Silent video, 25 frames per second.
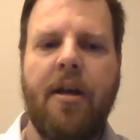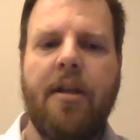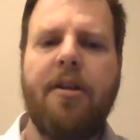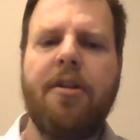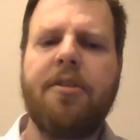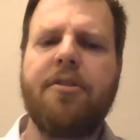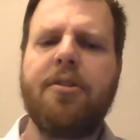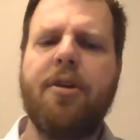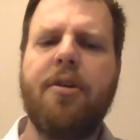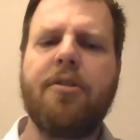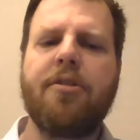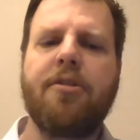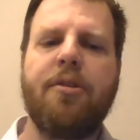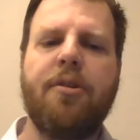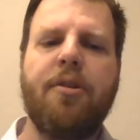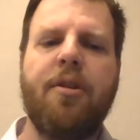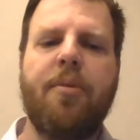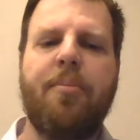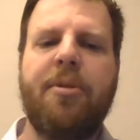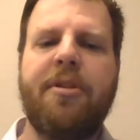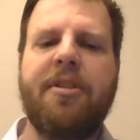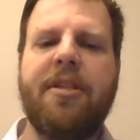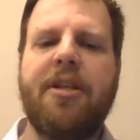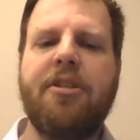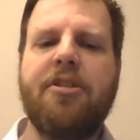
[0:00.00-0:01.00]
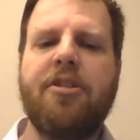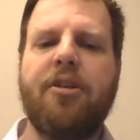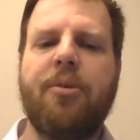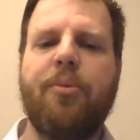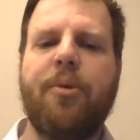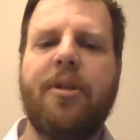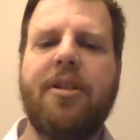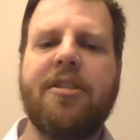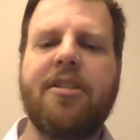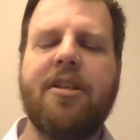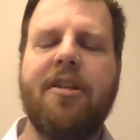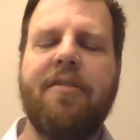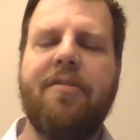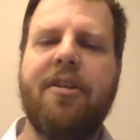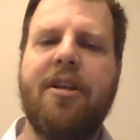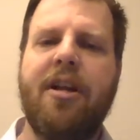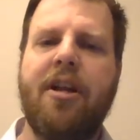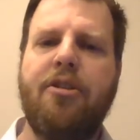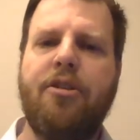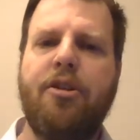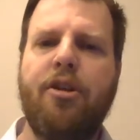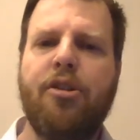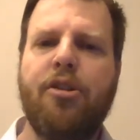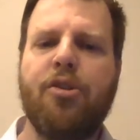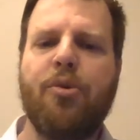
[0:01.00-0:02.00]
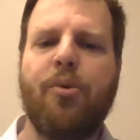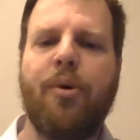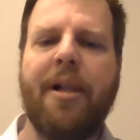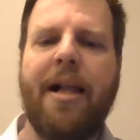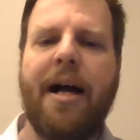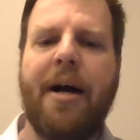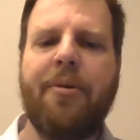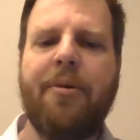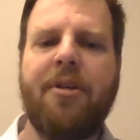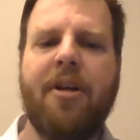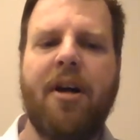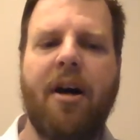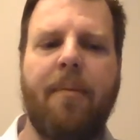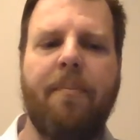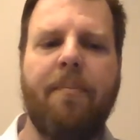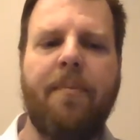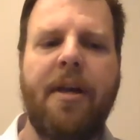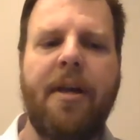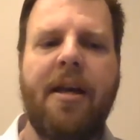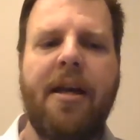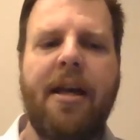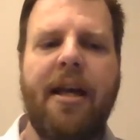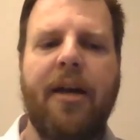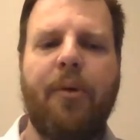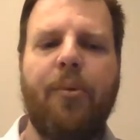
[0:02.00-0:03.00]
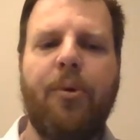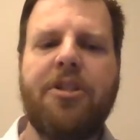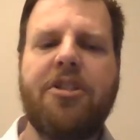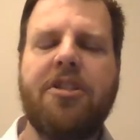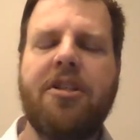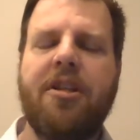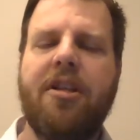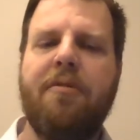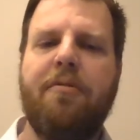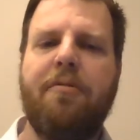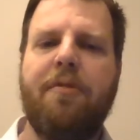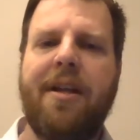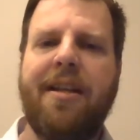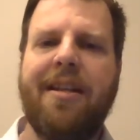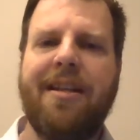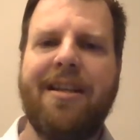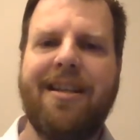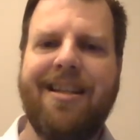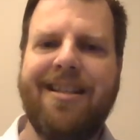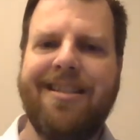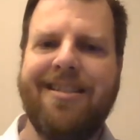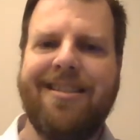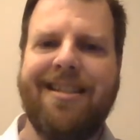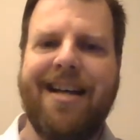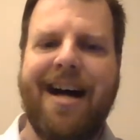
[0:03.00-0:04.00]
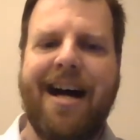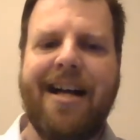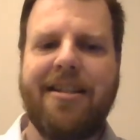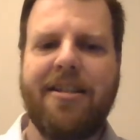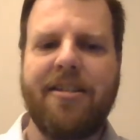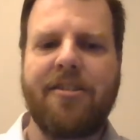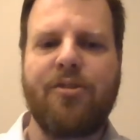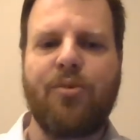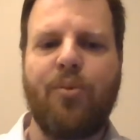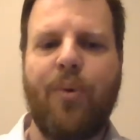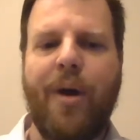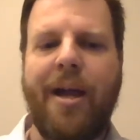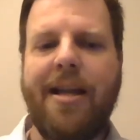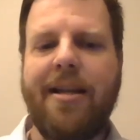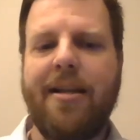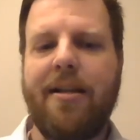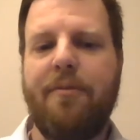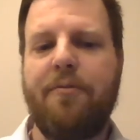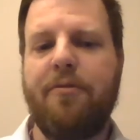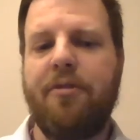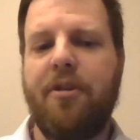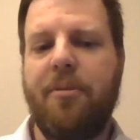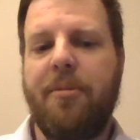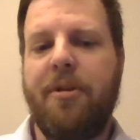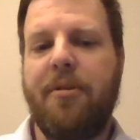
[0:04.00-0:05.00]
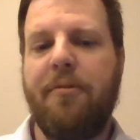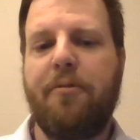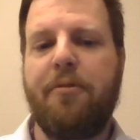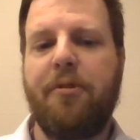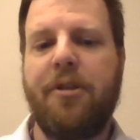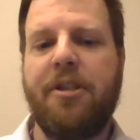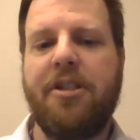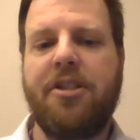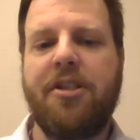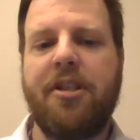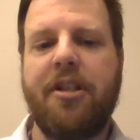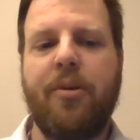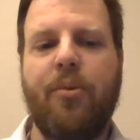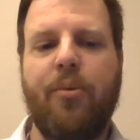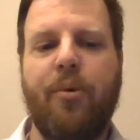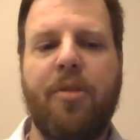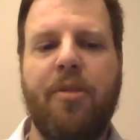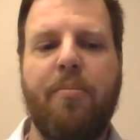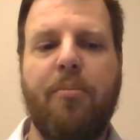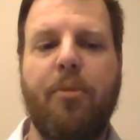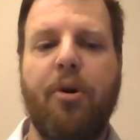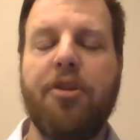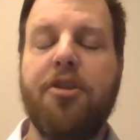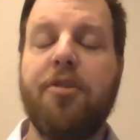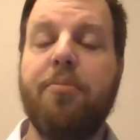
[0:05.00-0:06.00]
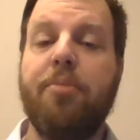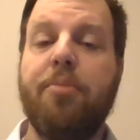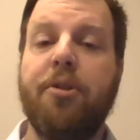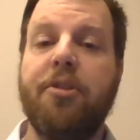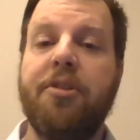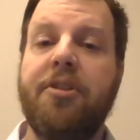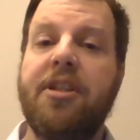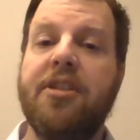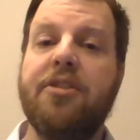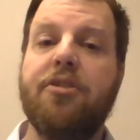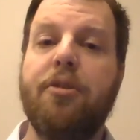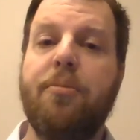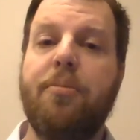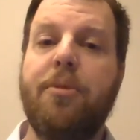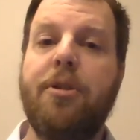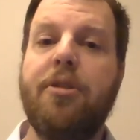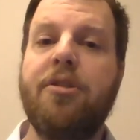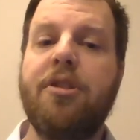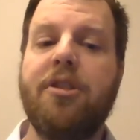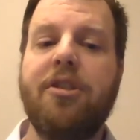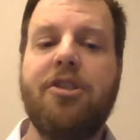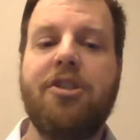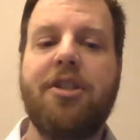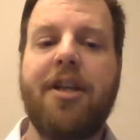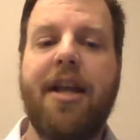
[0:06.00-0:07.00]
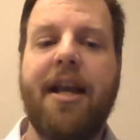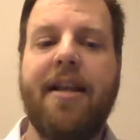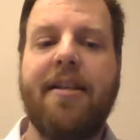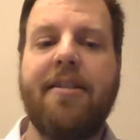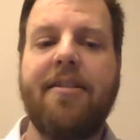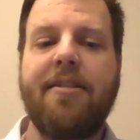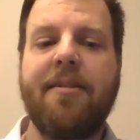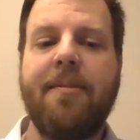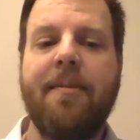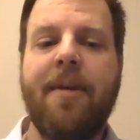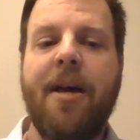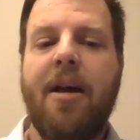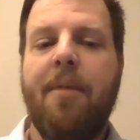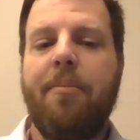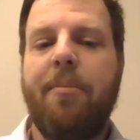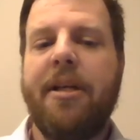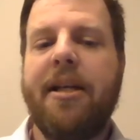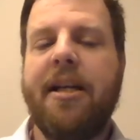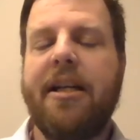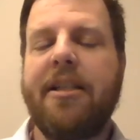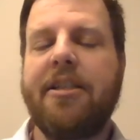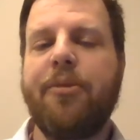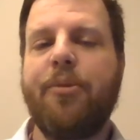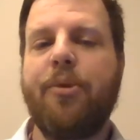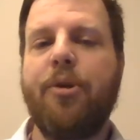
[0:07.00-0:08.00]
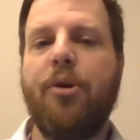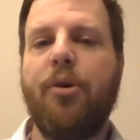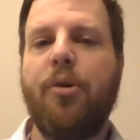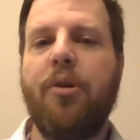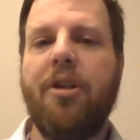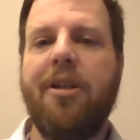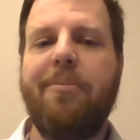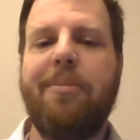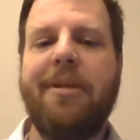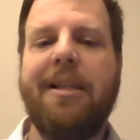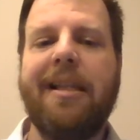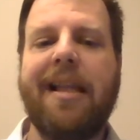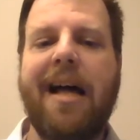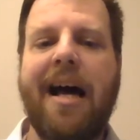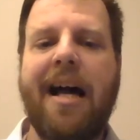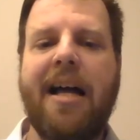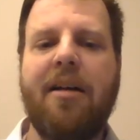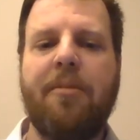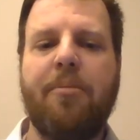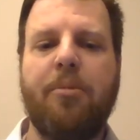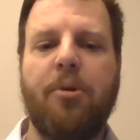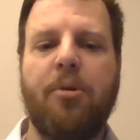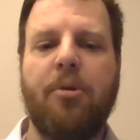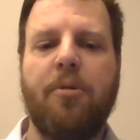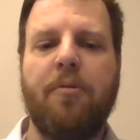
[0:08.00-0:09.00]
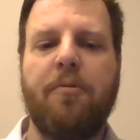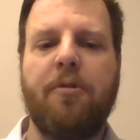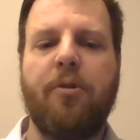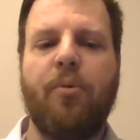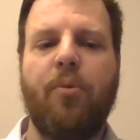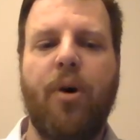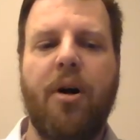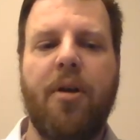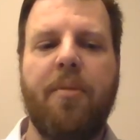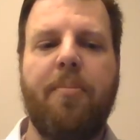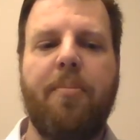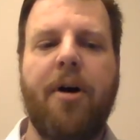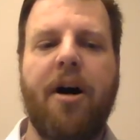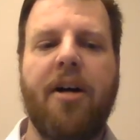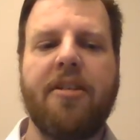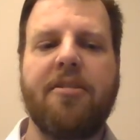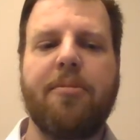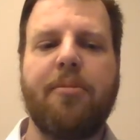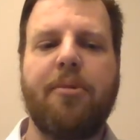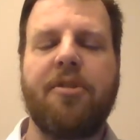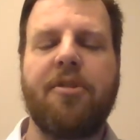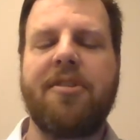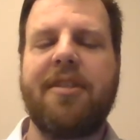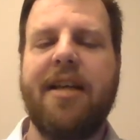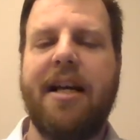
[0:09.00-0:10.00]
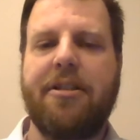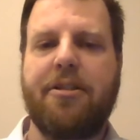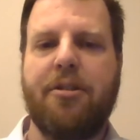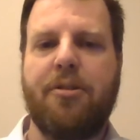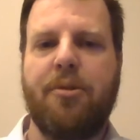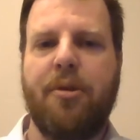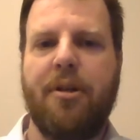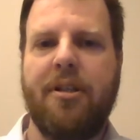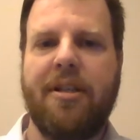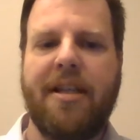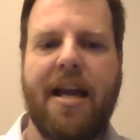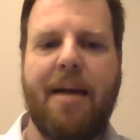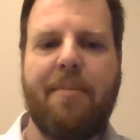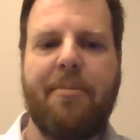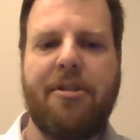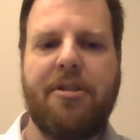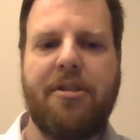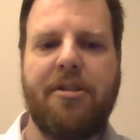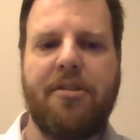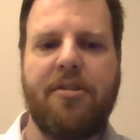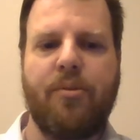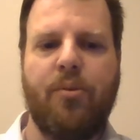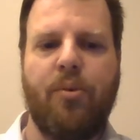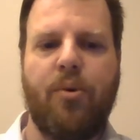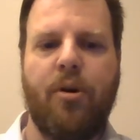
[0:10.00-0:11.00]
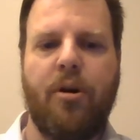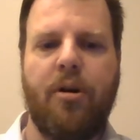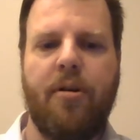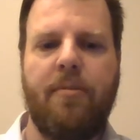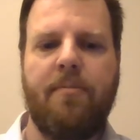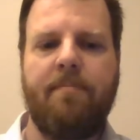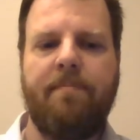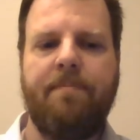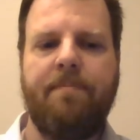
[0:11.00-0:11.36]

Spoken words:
There's also the potential risk of an unusual outcome in which a defendant is not dissuaded from infringing with multiple distribution chains because it would only be liable for one possible statutory damages award.